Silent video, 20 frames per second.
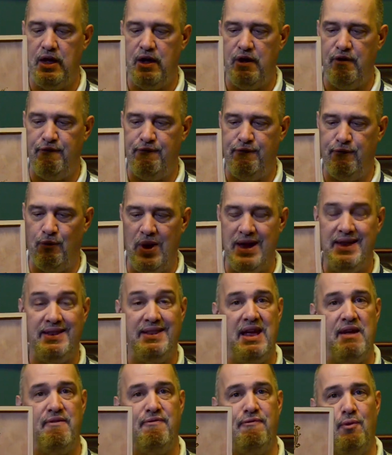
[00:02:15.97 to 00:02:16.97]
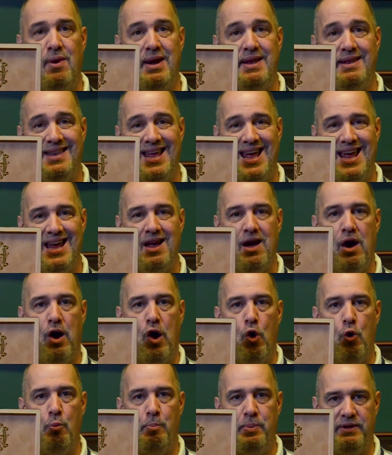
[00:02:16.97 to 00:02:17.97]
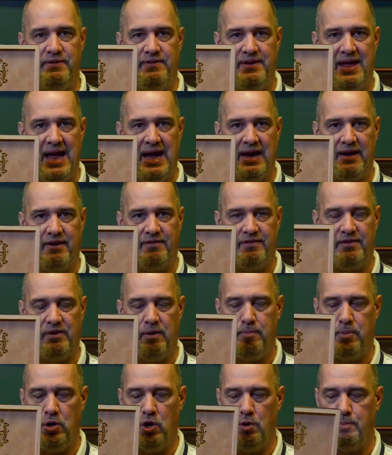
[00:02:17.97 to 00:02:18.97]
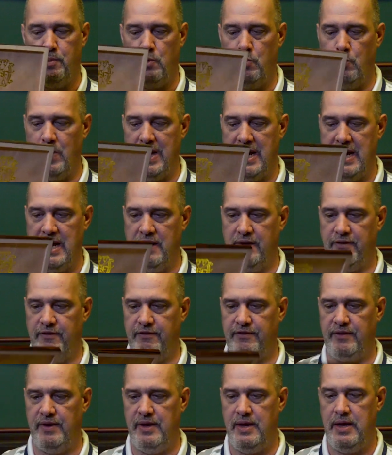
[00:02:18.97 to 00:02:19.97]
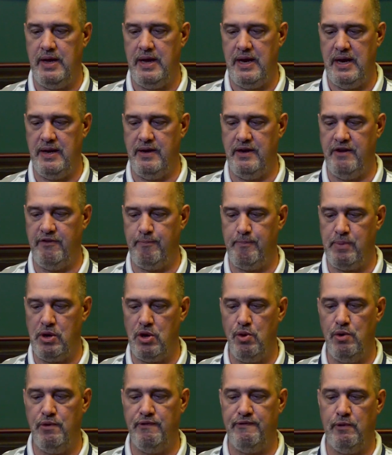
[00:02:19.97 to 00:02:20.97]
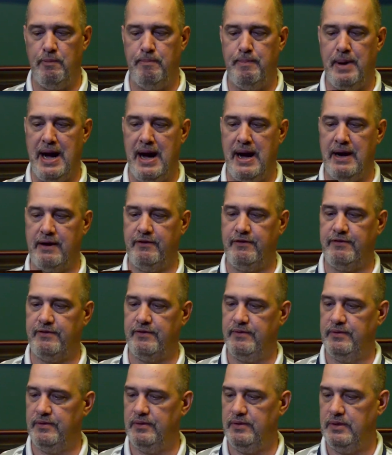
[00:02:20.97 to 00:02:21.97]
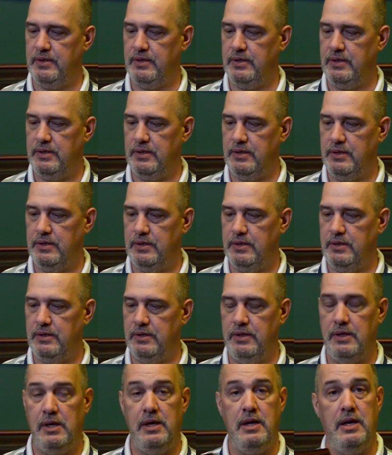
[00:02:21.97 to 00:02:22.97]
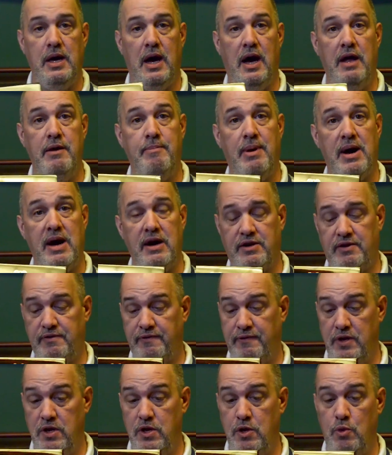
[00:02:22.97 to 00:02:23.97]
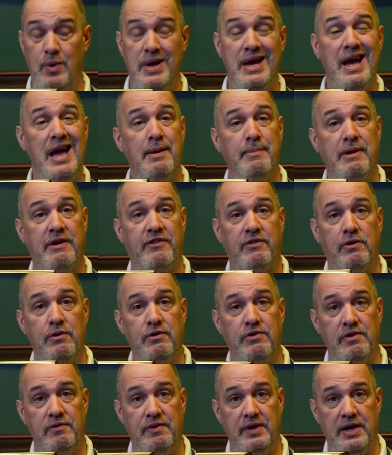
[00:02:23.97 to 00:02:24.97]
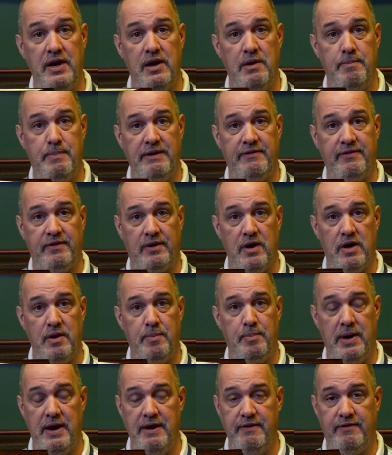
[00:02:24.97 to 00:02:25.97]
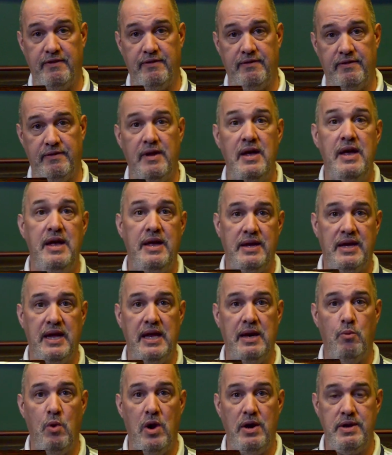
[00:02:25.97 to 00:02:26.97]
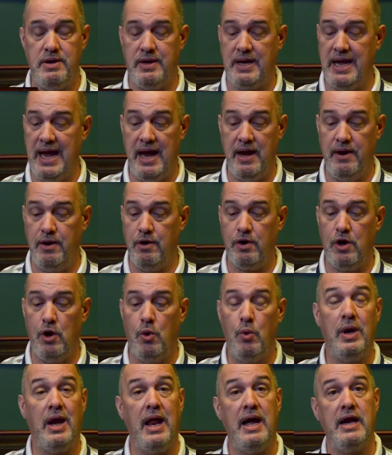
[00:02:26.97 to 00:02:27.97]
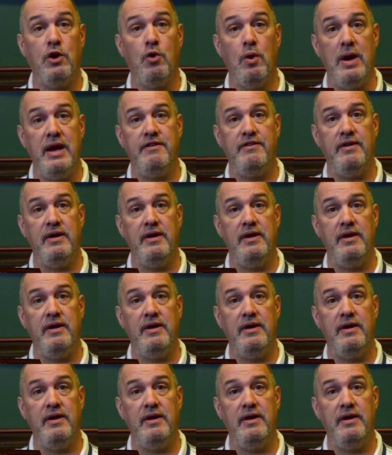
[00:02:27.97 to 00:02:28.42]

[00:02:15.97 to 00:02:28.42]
Fuente Opus X Purple Rains in this beautiful box. Unboxed for you. We got them exclusively here at Best Cigar Prices. Get them while you can. They're going like crazy.